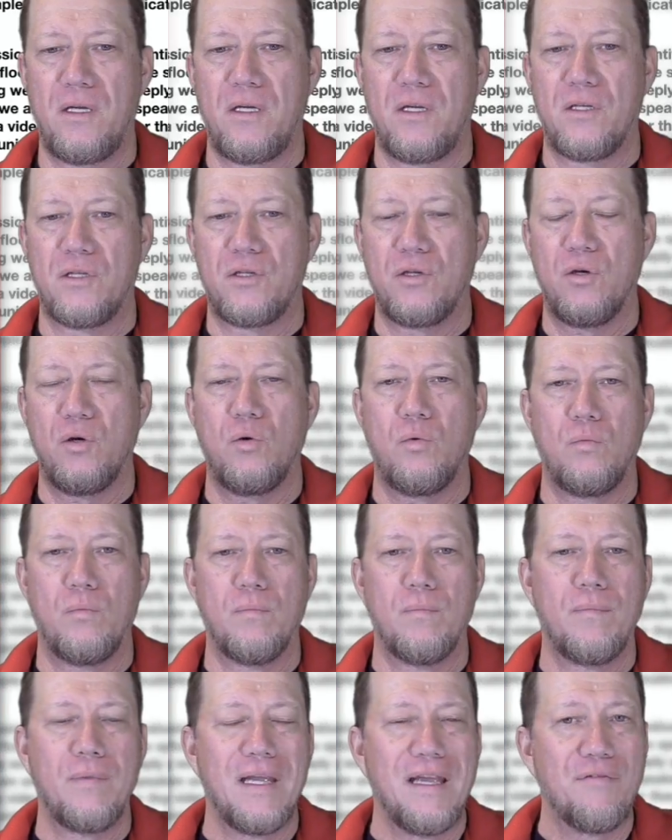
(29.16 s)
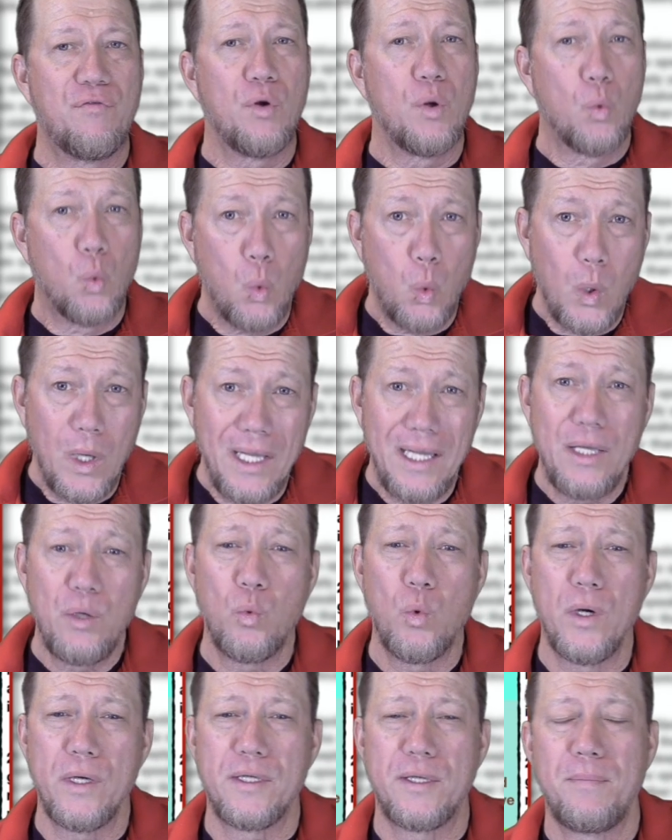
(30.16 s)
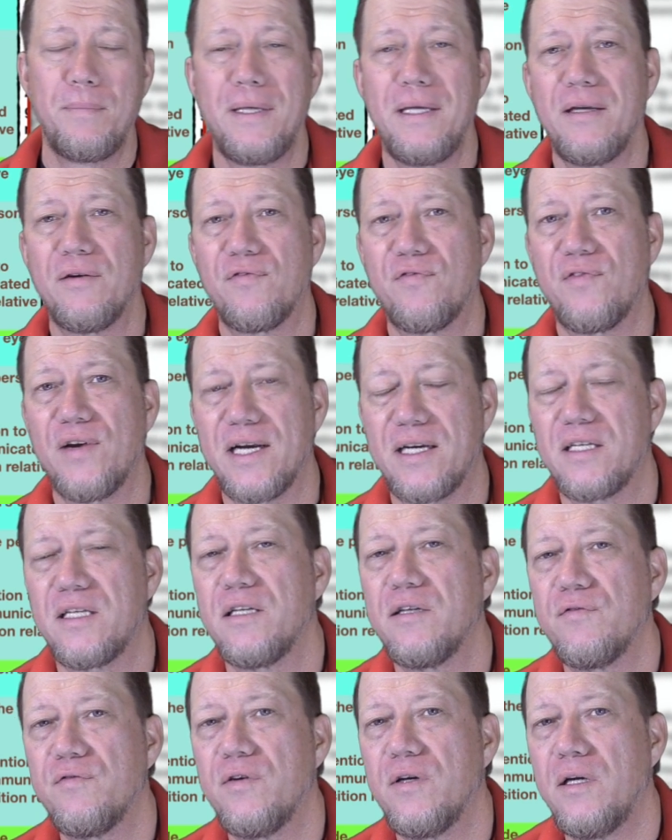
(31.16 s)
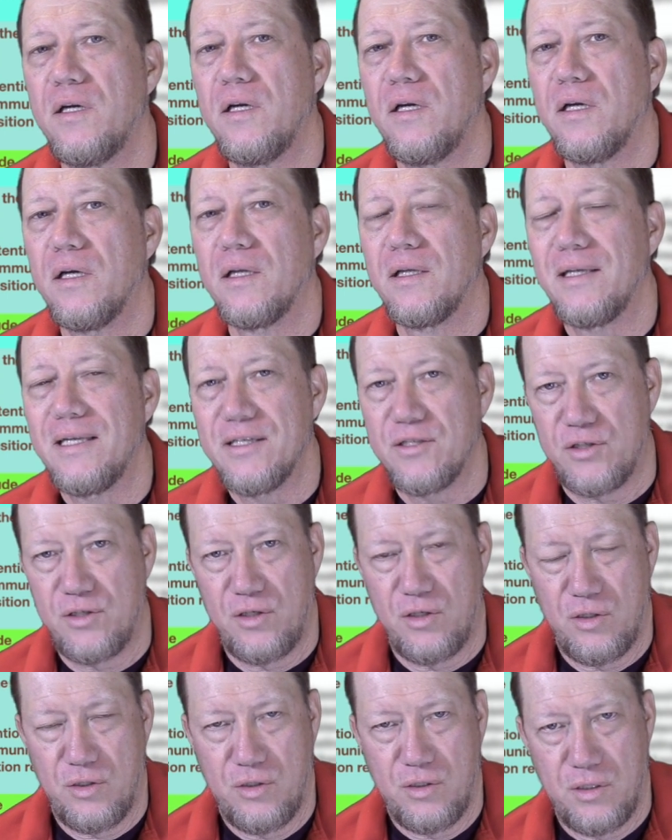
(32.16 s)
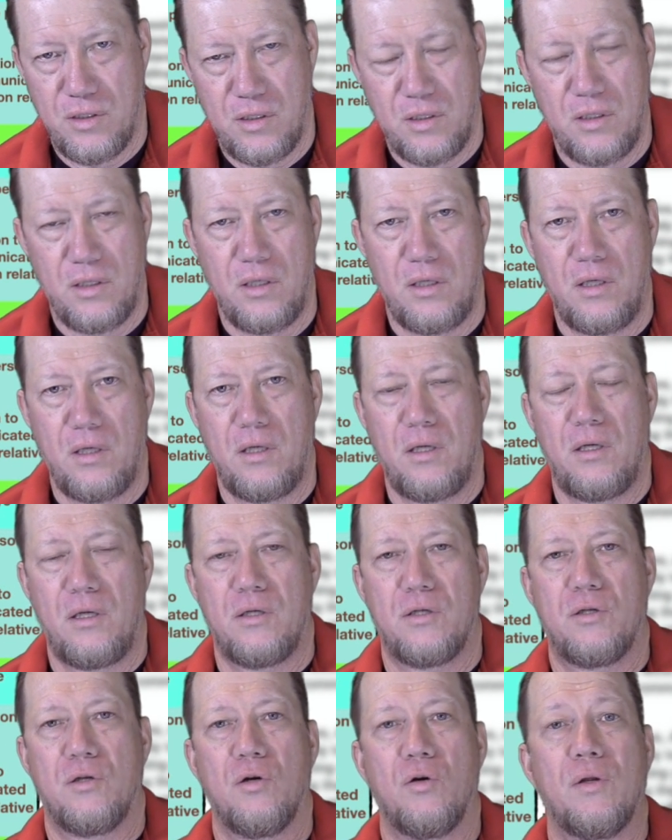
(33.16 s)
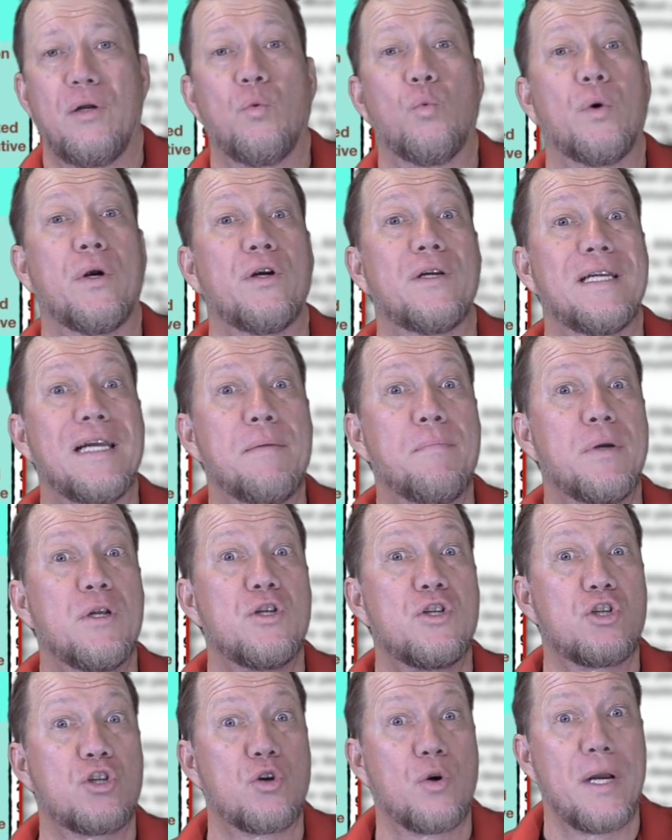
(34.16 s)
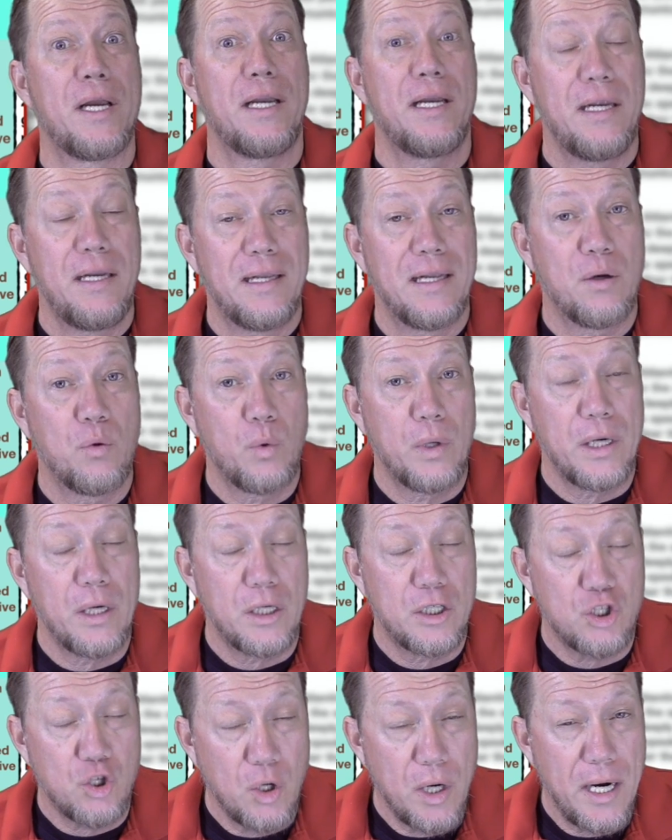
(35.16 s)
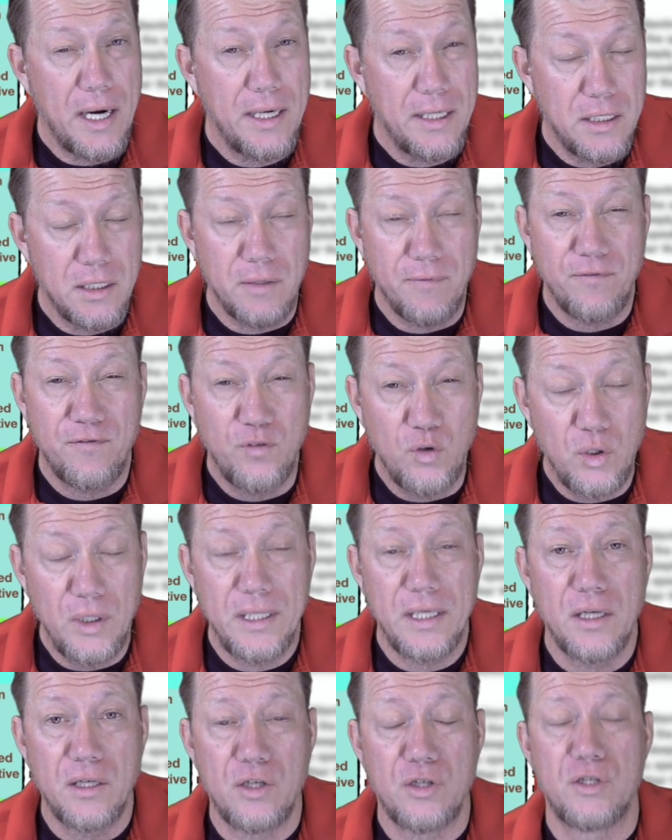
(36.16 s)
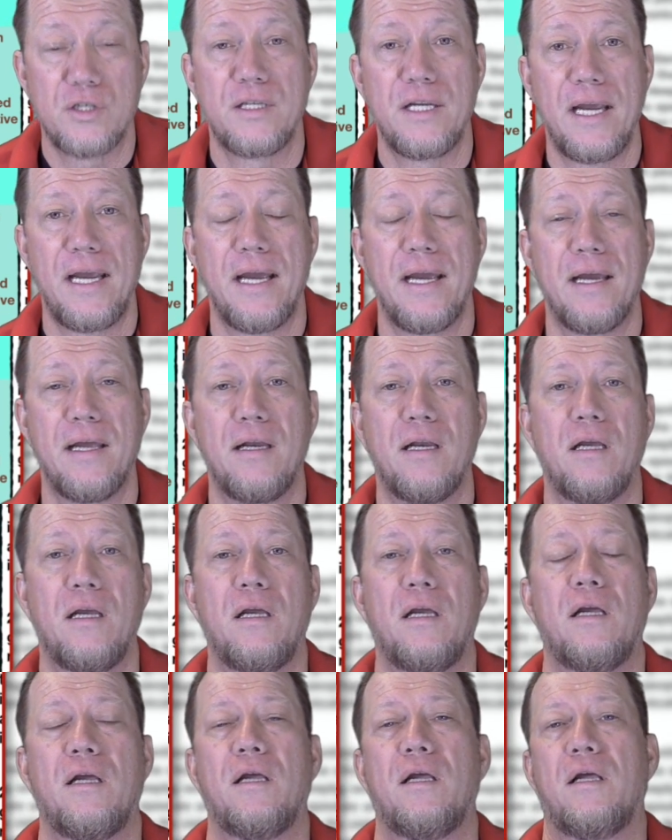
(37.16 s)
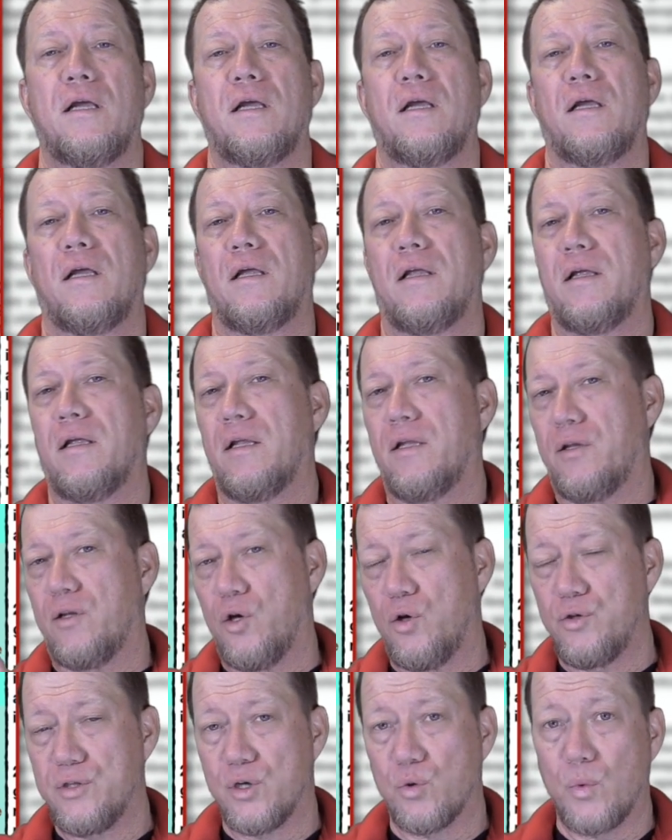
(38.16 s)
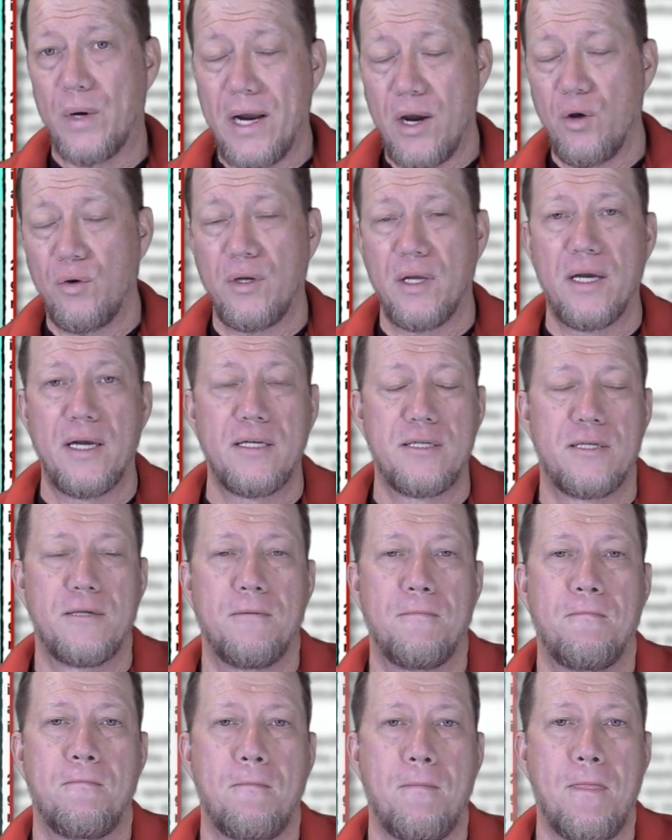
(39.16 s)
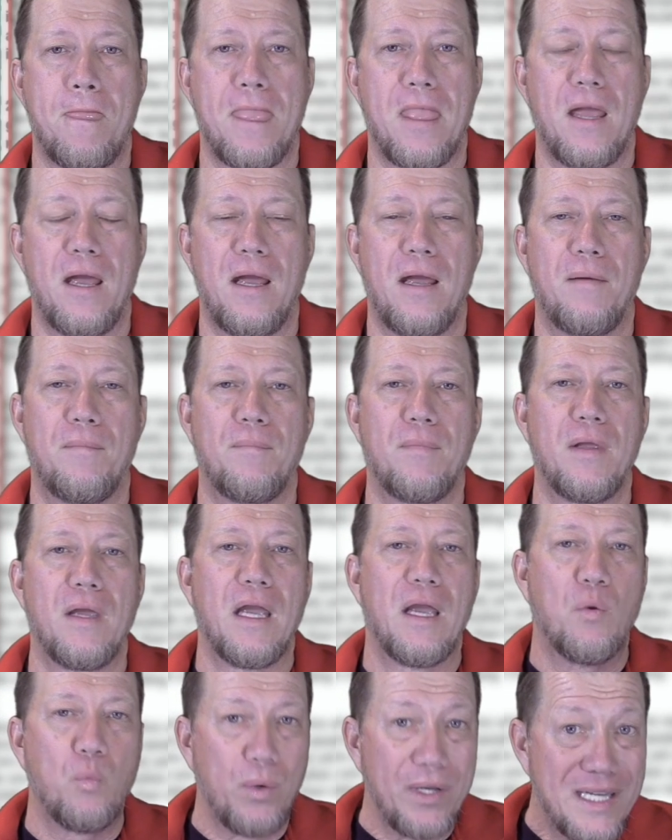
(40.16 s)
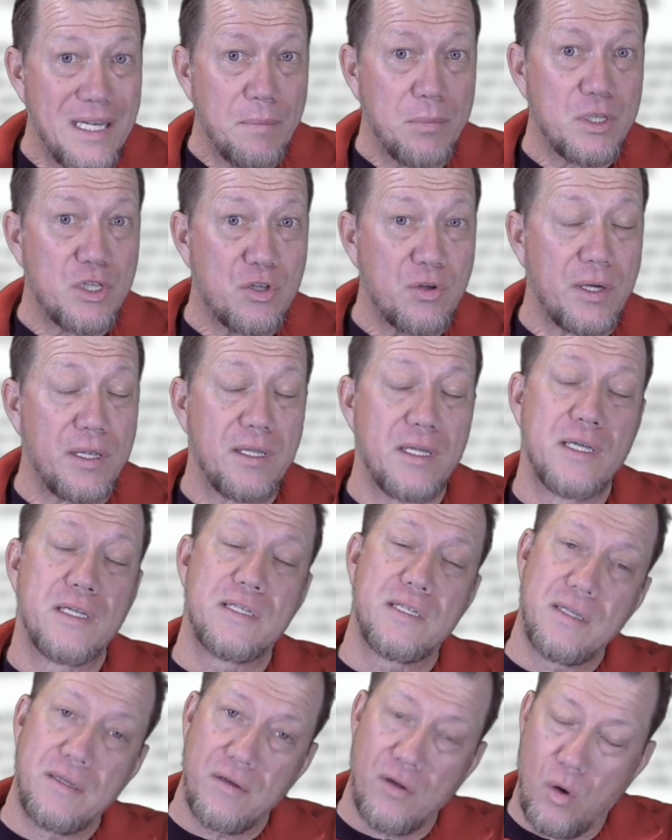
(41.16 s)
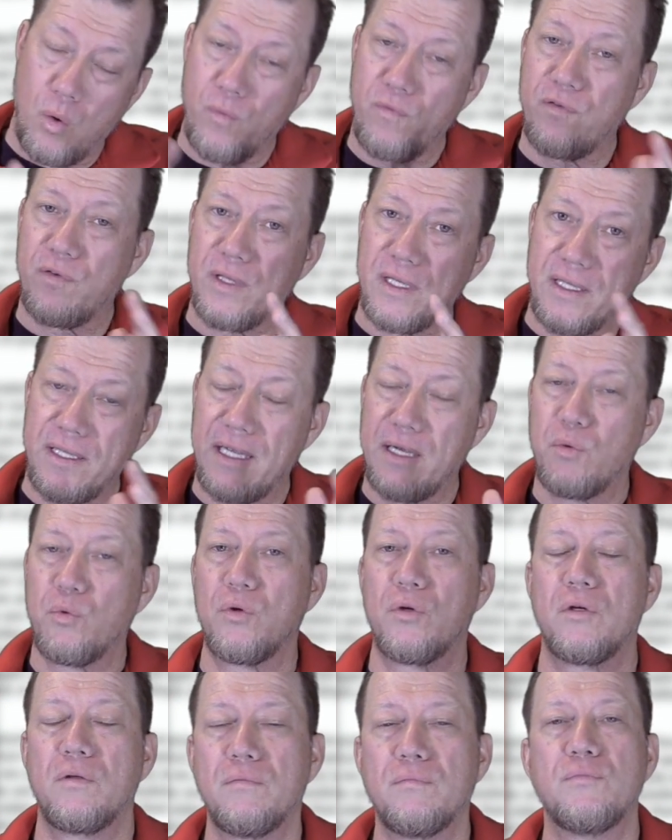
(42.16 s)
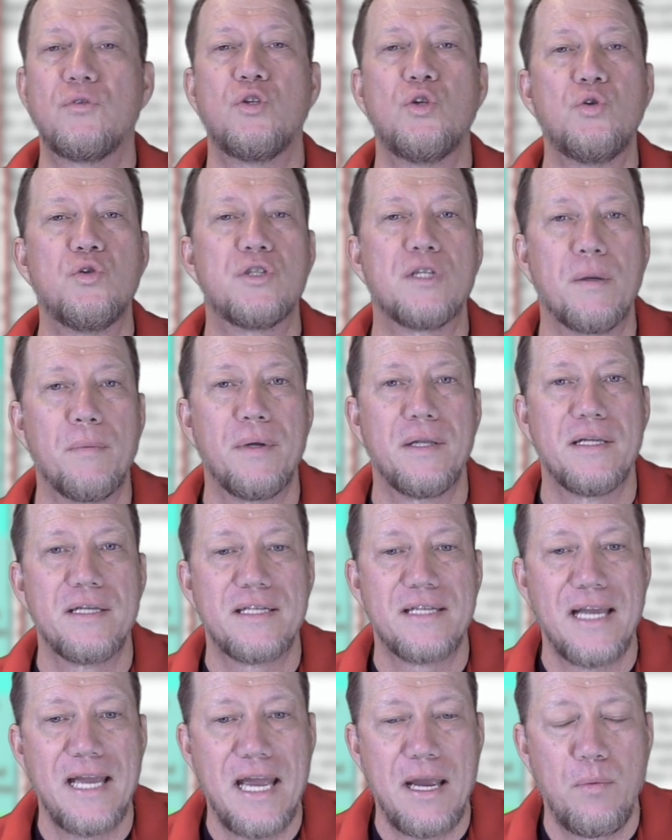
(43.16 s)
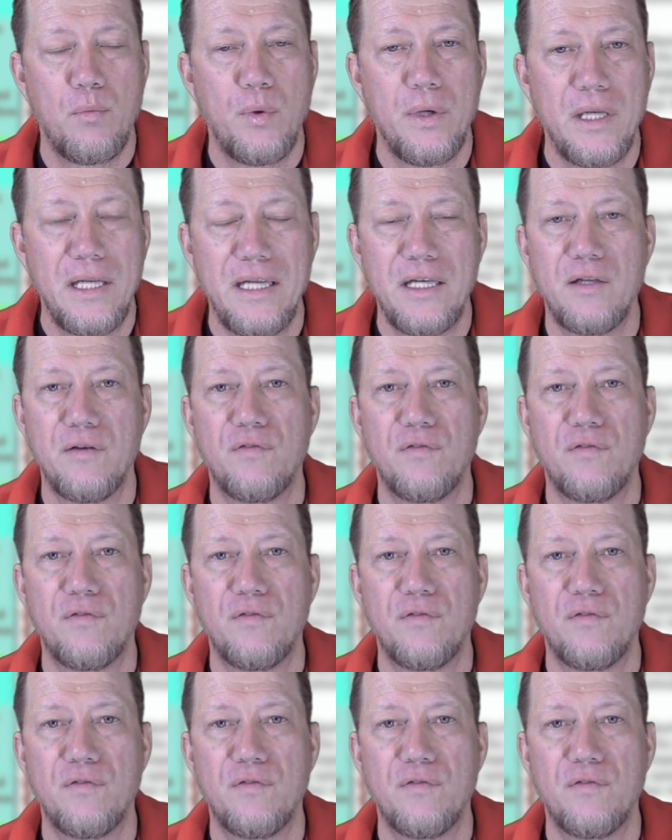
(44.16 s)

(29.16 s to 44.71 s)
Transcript: So if we really want to be effective listeners, so that we're demonstrating that we're trying to fully understand those around us, and we demonstrate this, and hopefully they will do some of the same, we need to